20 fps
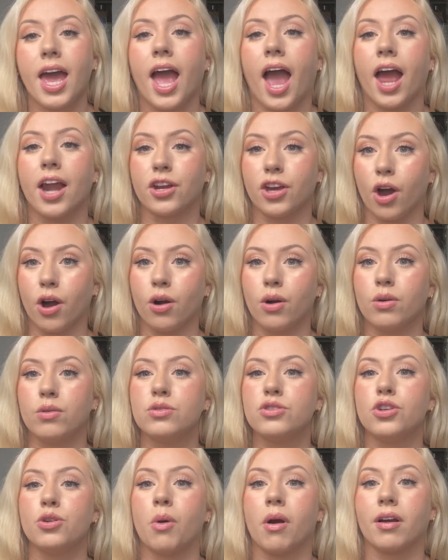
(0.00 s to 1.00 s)
and go
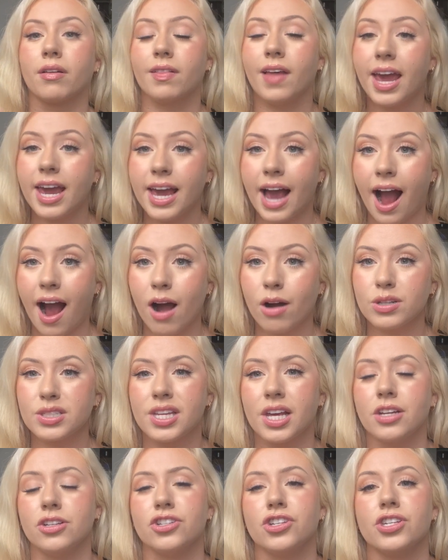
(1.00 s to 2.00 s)
to our lake house
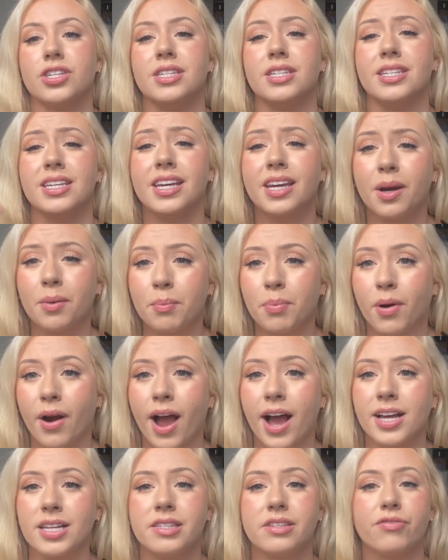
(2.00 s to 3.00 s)
and just
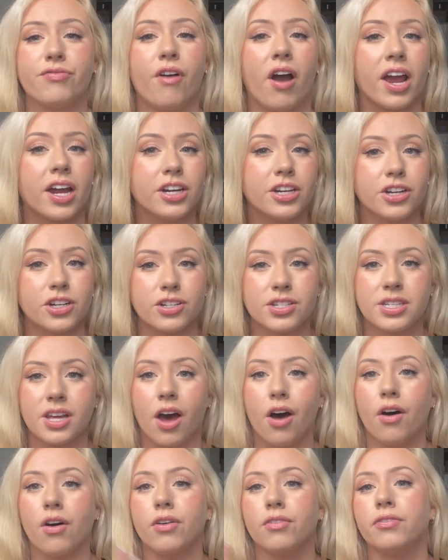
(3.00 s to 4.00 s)
decompress, find
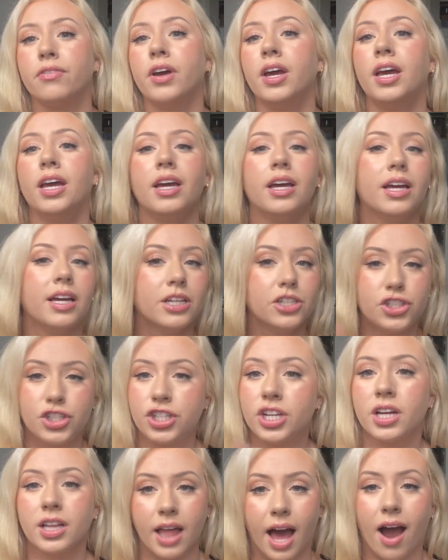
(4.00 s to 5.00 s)
yourself,
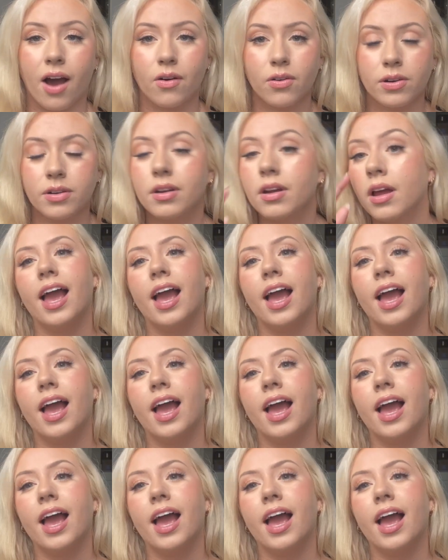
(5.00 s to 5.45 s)
chill out.